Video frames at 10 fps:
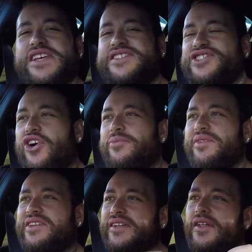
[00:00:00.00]

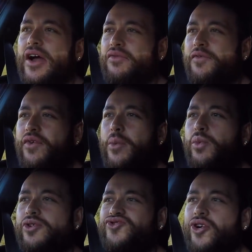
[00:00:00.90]
excitement of a front
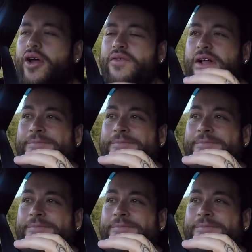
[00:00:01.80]
wheel drive